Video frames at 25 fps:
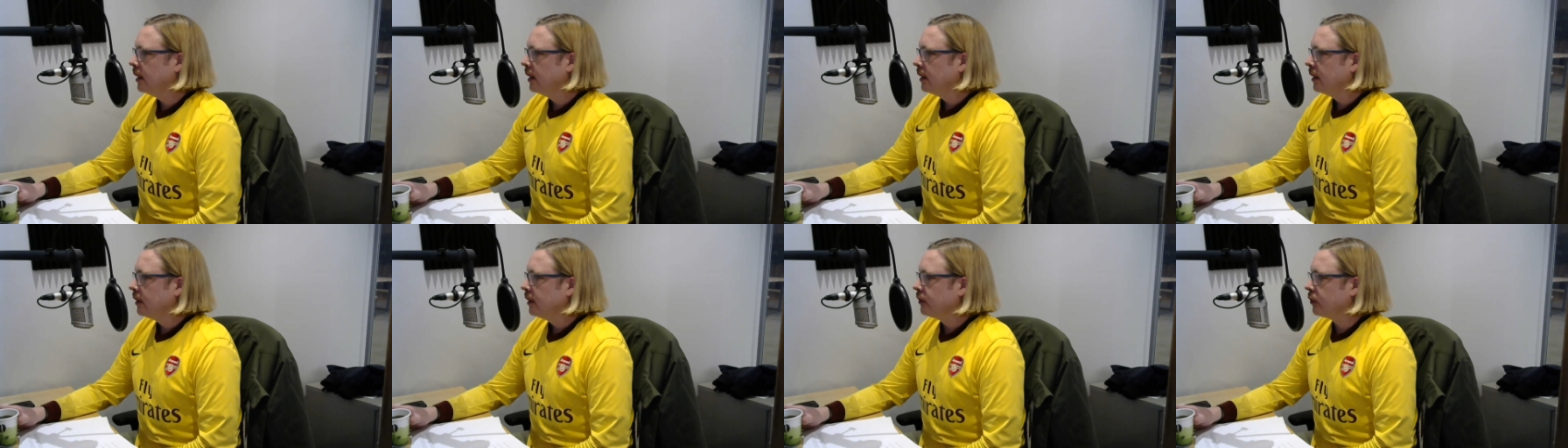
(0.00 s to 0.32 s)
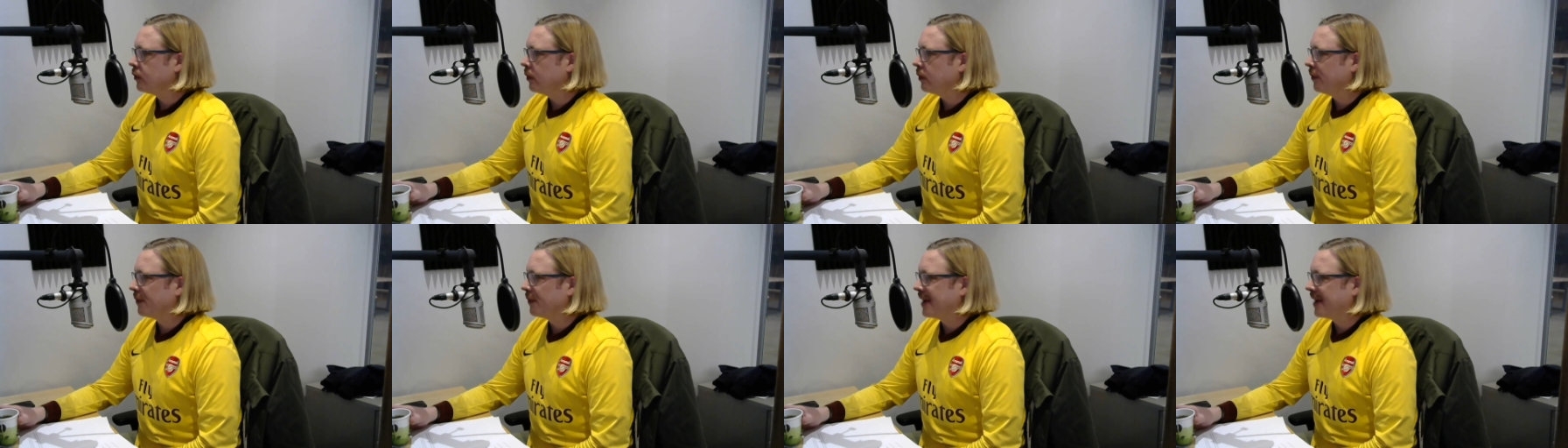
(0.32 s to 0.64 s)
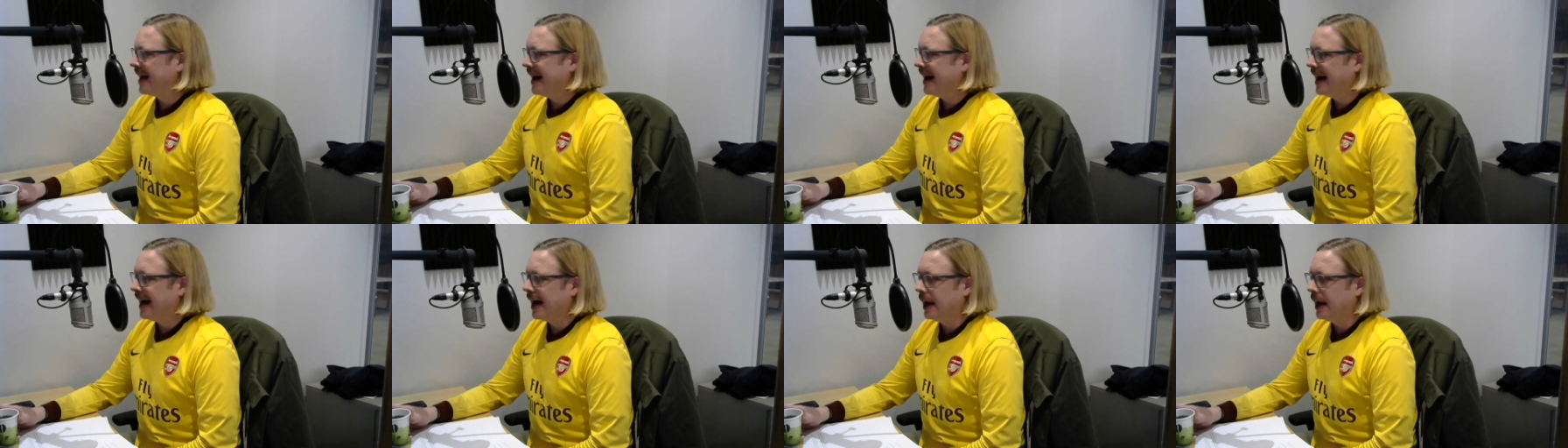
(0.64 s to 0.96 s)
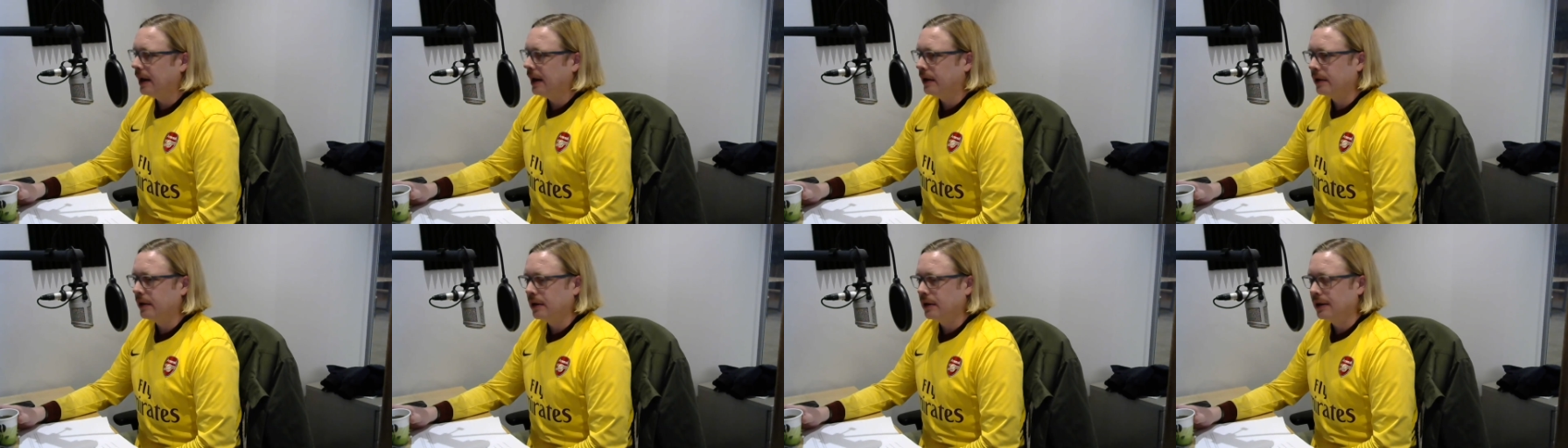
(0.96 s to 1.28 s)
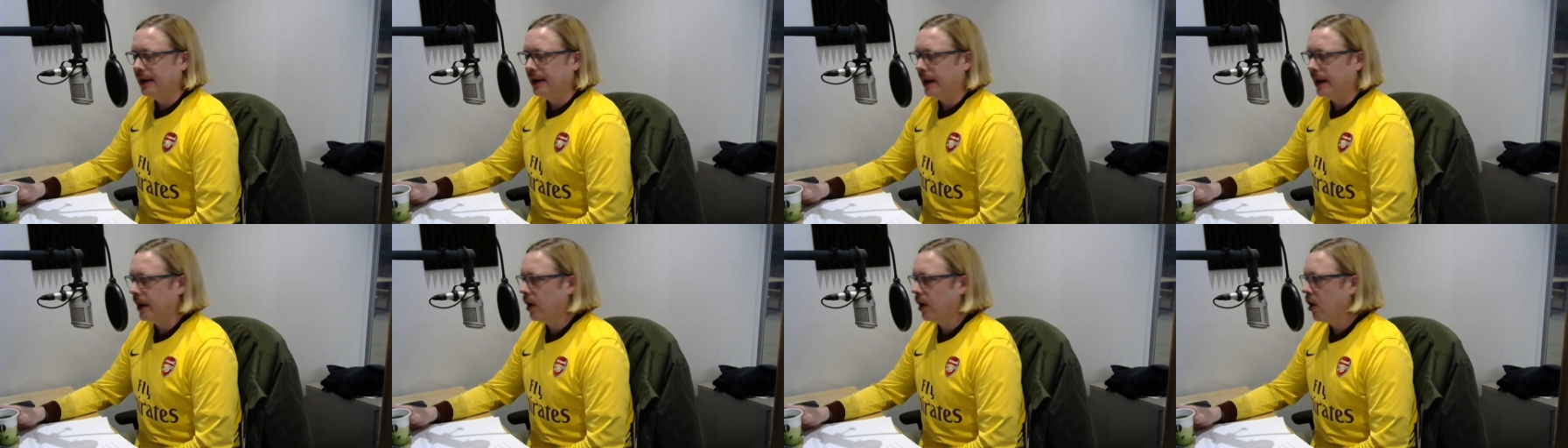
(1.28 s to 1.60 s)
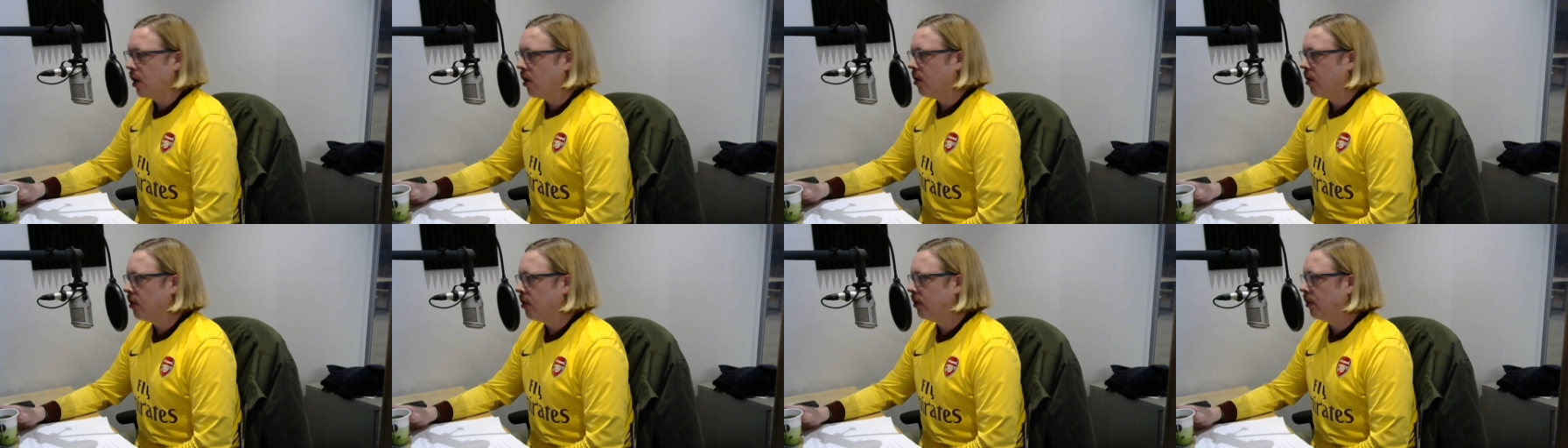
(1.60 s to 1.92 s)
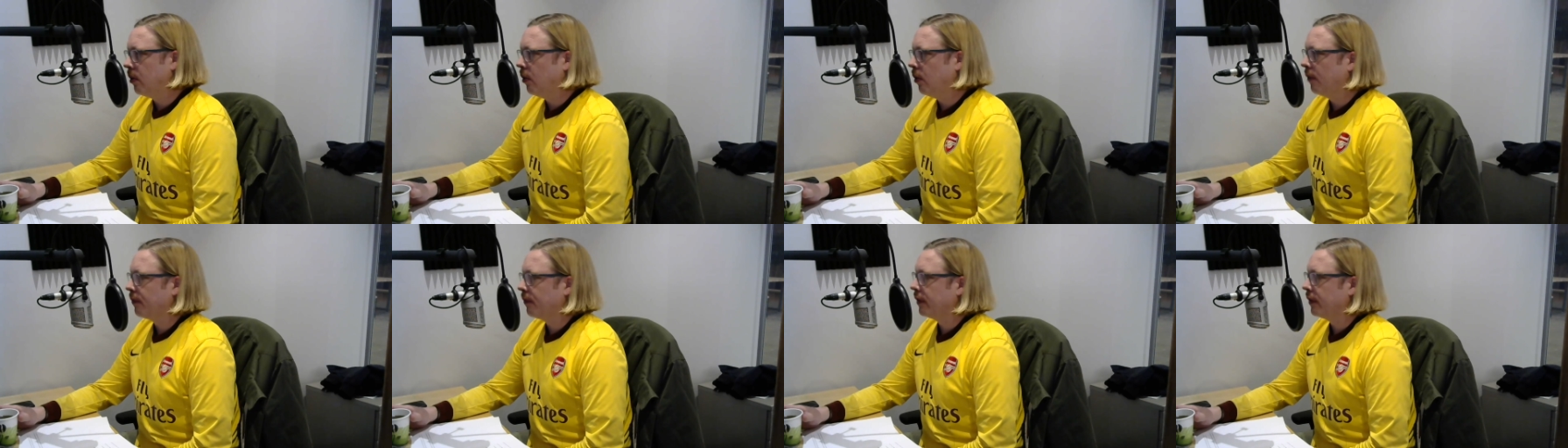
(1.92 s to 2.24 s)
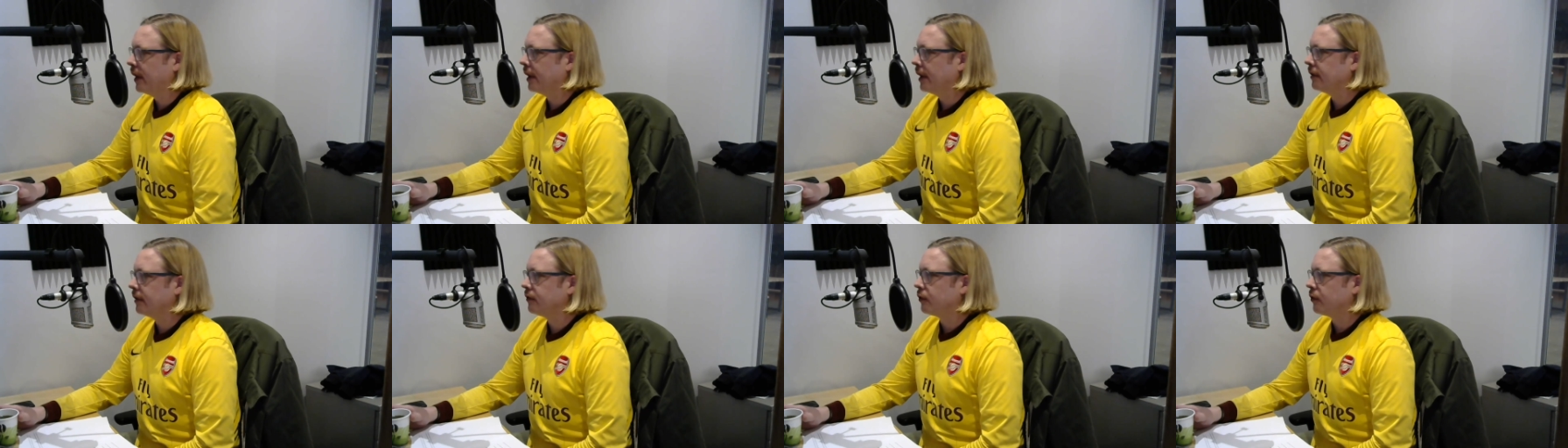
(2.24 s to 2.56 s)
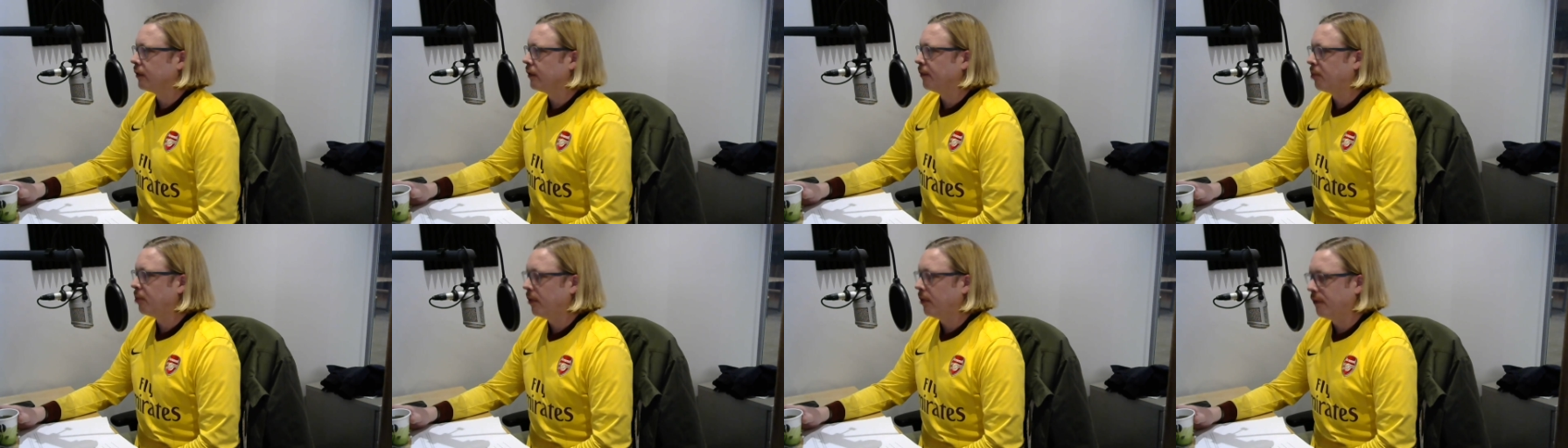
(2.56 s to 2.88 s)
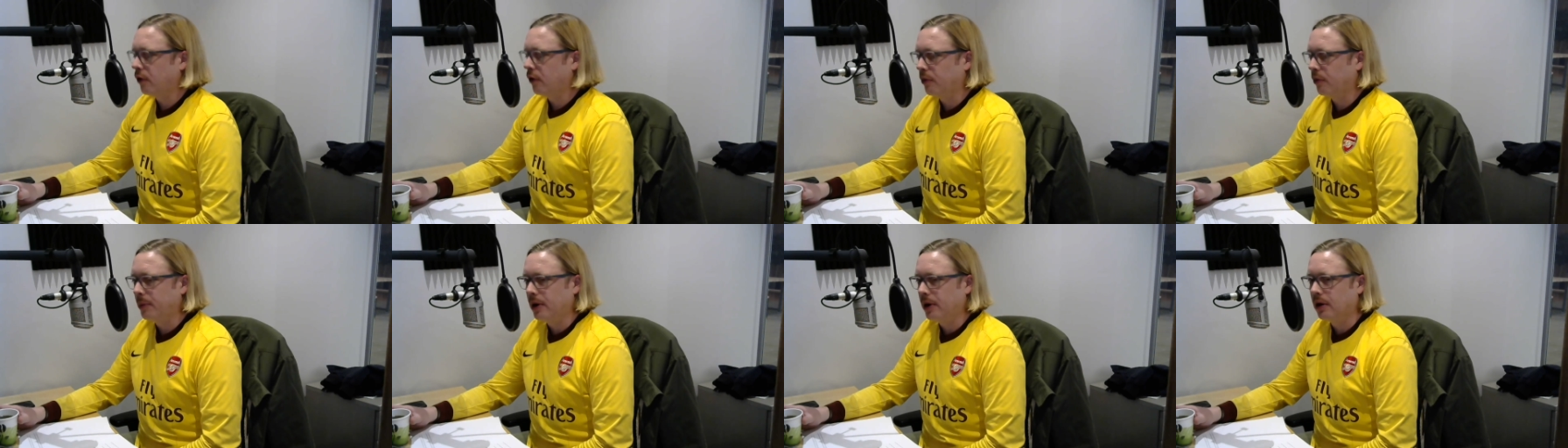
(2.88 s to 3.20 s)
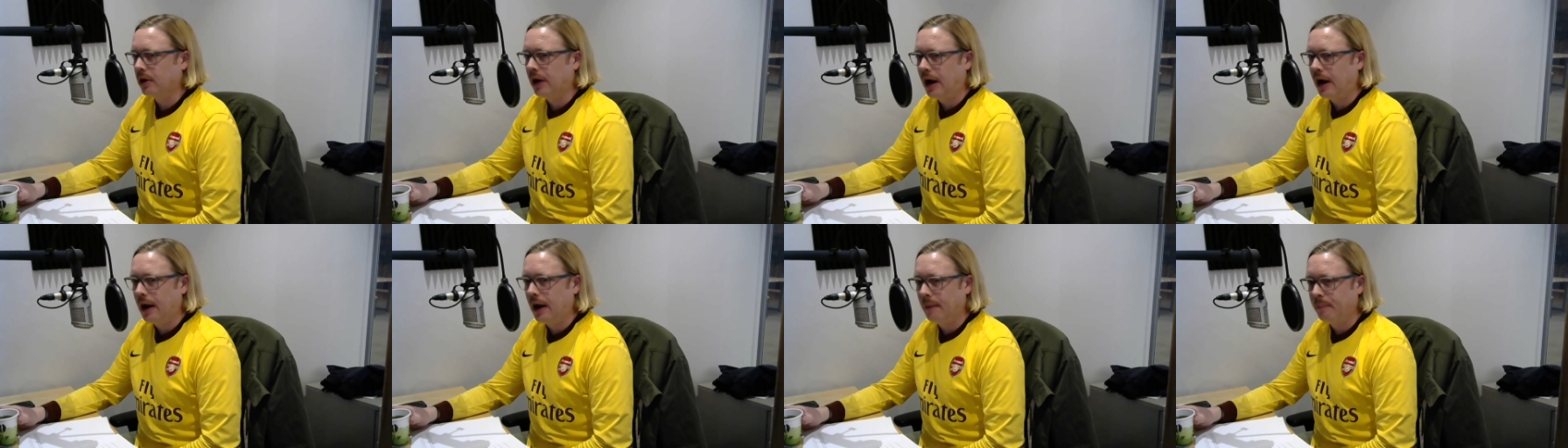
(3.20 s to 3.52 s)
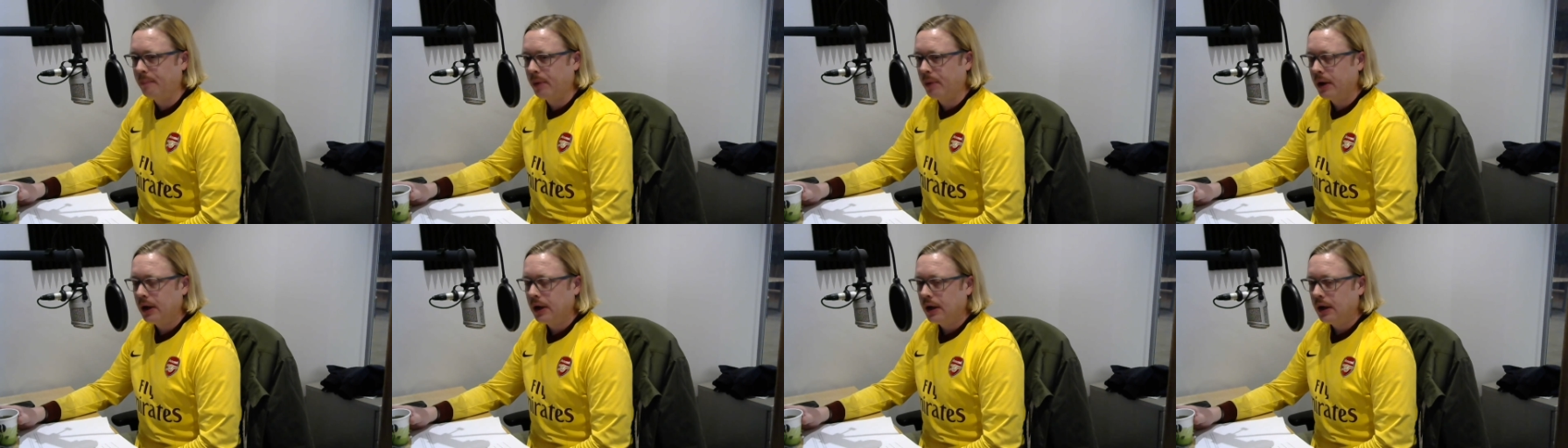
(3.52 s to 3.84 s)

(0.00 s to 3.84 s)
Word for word: sort of guide Lyon over that sort of proverbial hump.